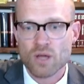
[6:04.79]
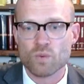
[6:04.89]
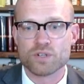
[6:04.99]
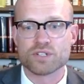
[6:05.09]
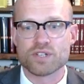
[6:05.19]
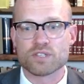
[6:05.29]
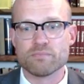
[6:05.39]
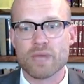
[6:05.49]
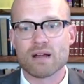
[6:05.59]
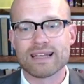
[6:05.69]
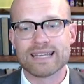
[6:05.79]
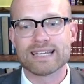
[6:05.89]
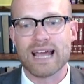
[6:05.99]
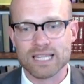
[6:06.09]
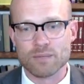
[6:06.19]
which is its Marian
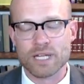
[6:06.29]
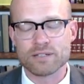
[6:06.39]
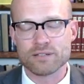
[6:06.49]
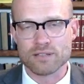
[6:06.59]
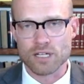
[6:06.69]
element,